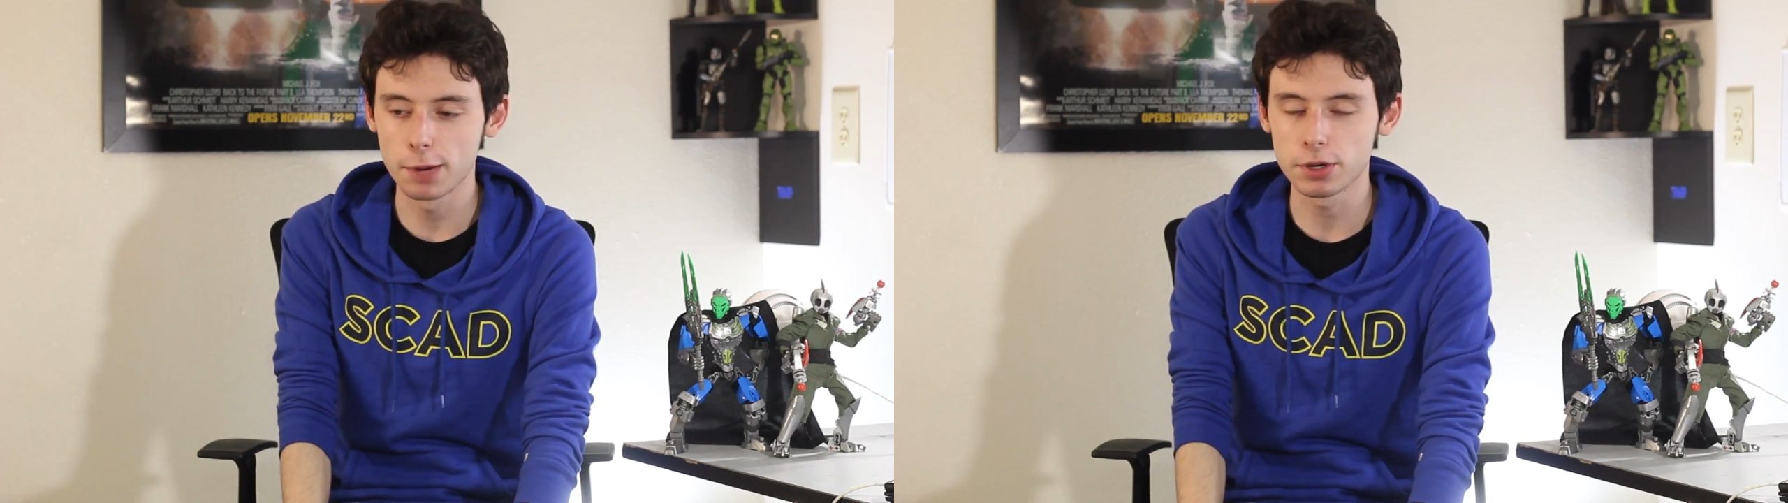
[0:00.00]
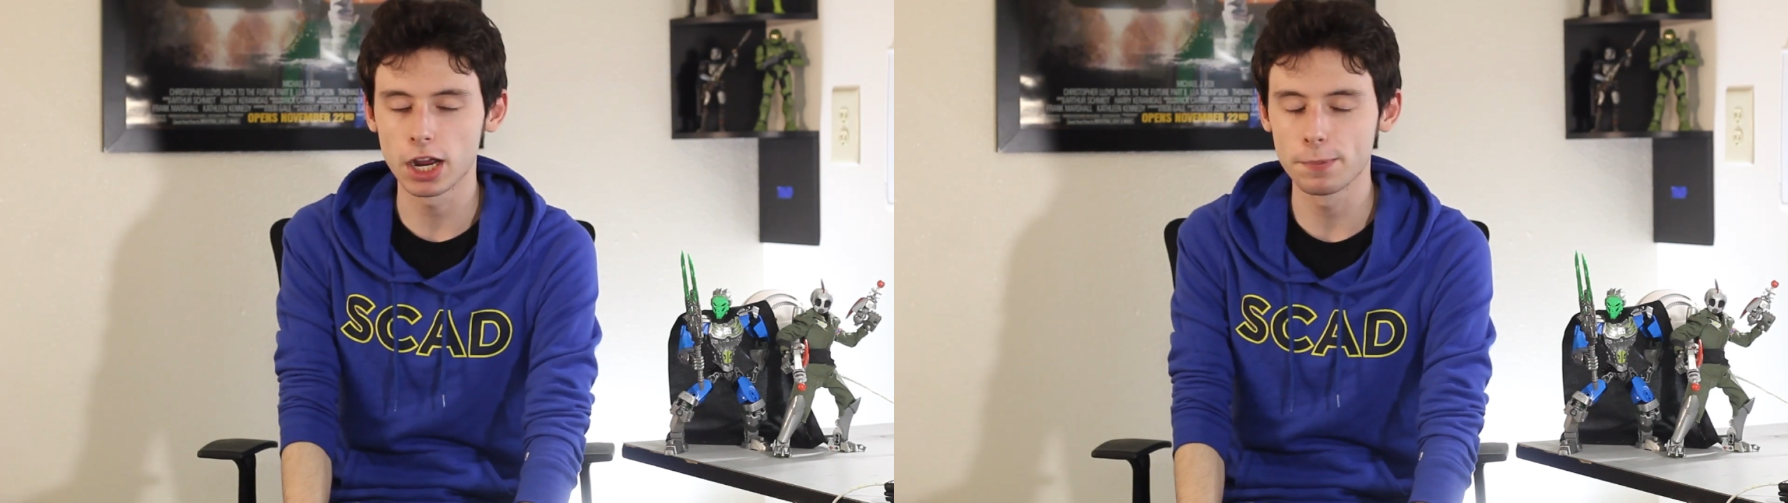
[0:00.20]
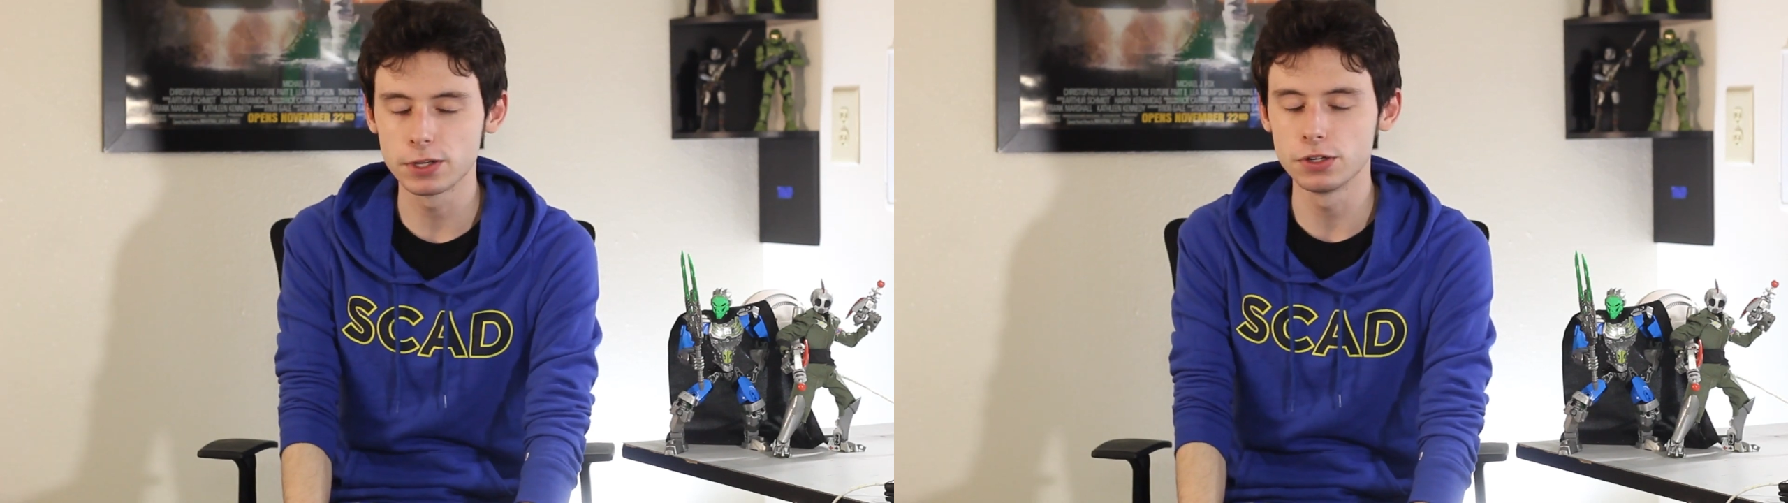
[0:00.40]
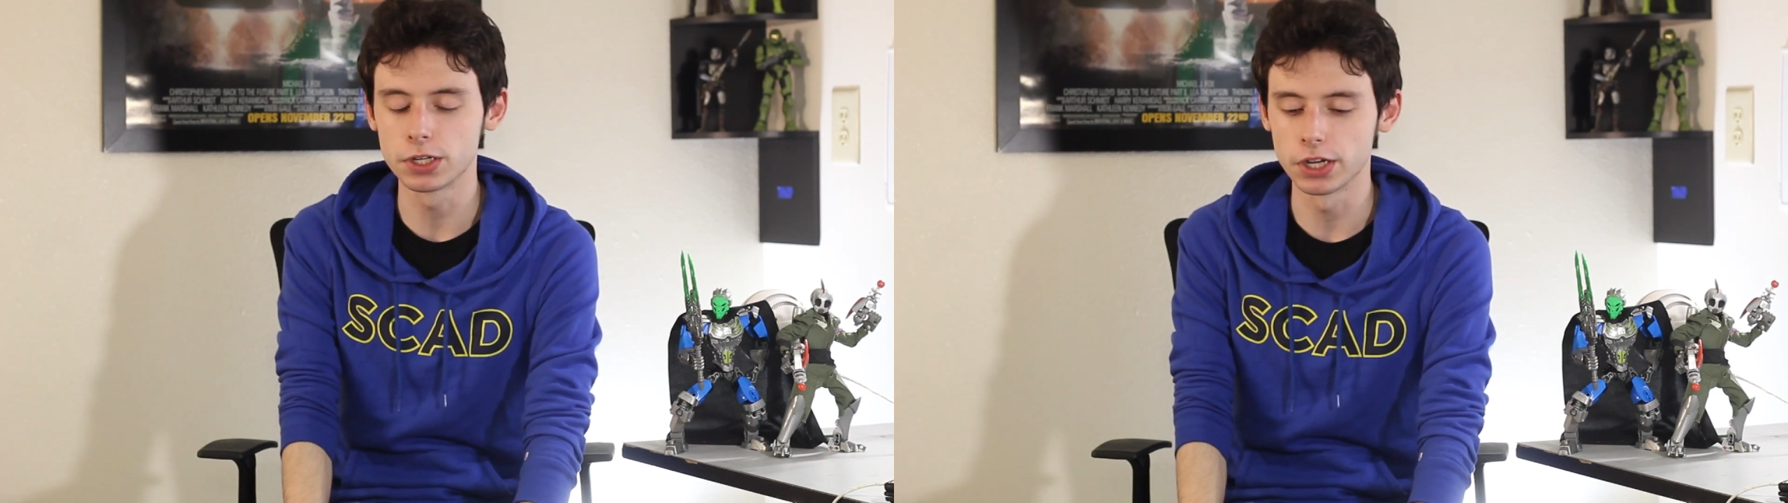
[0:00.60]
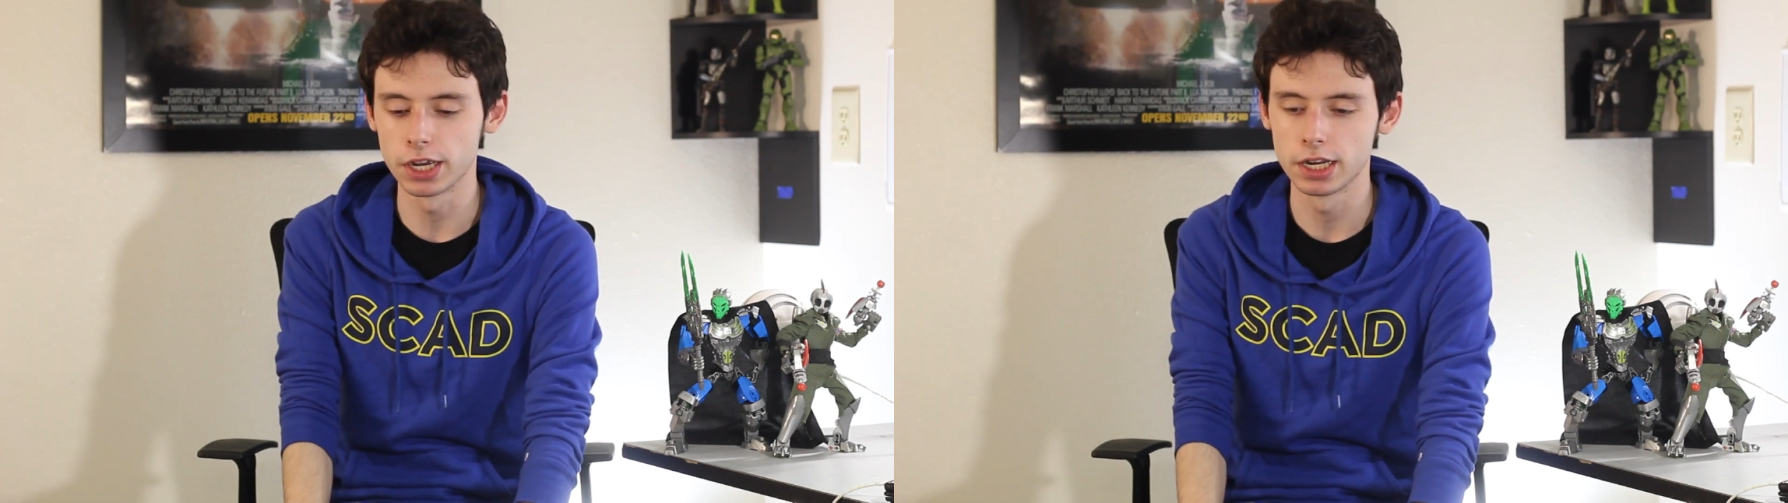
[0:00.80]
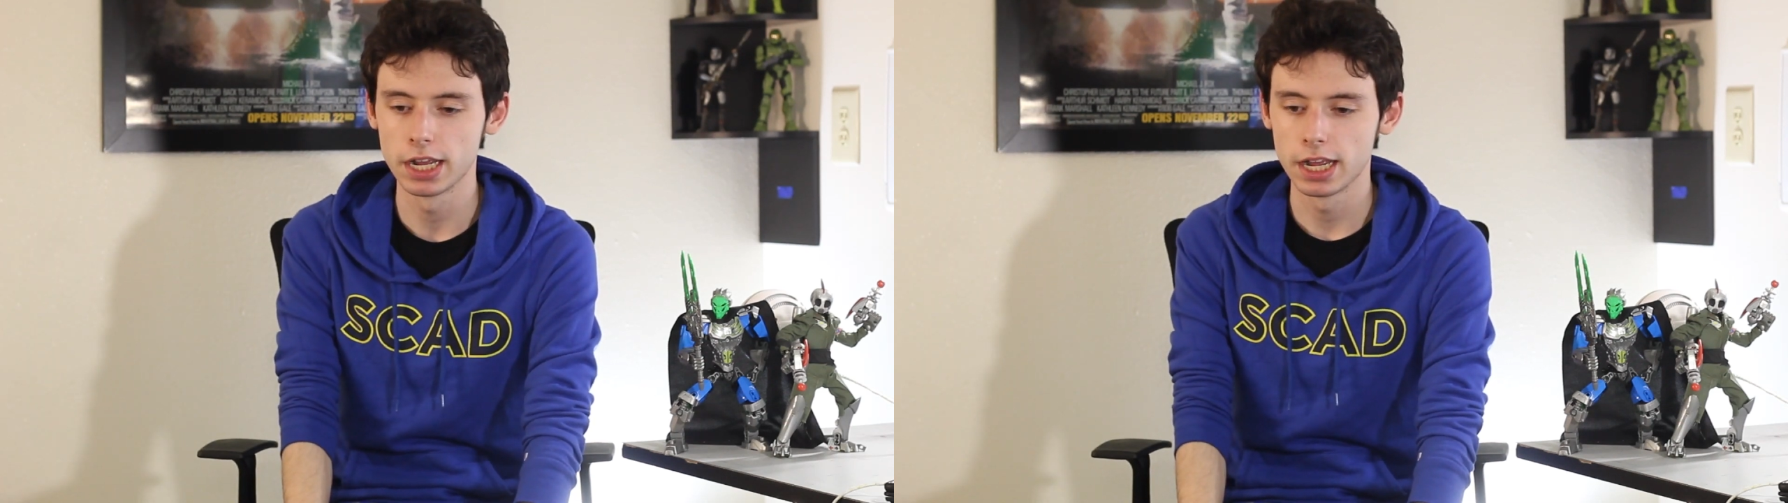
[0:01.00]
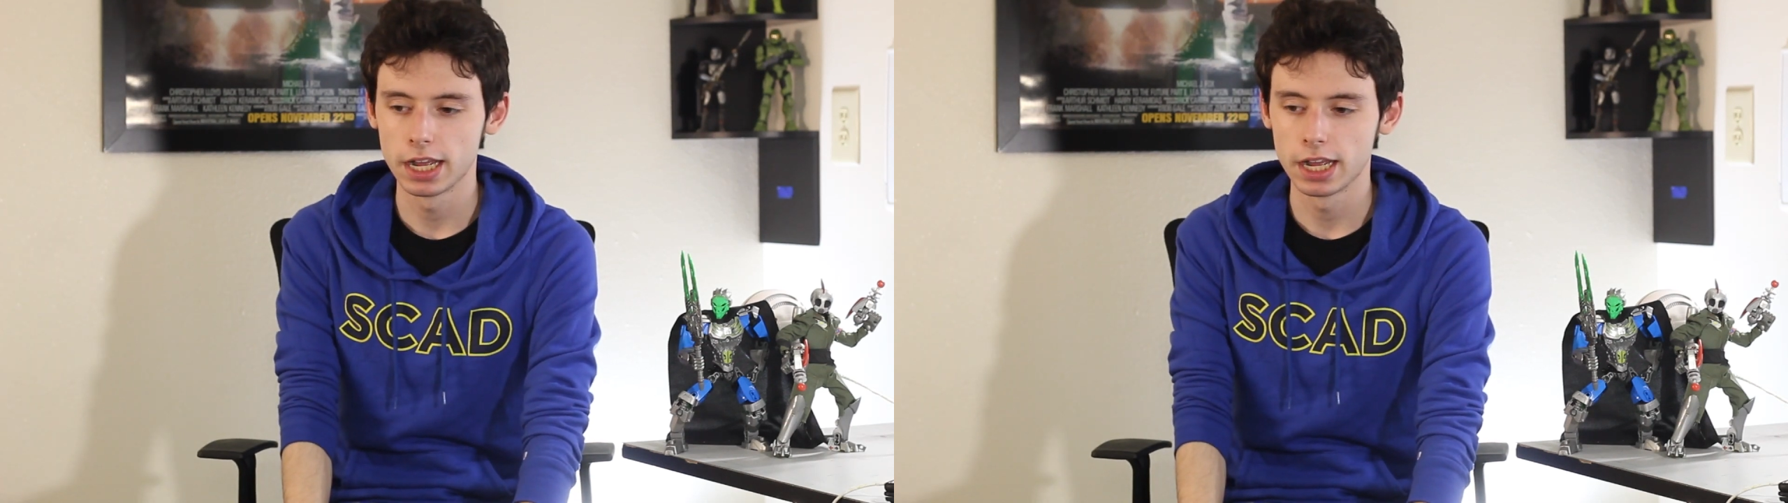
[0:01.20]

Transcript: I hope you do good.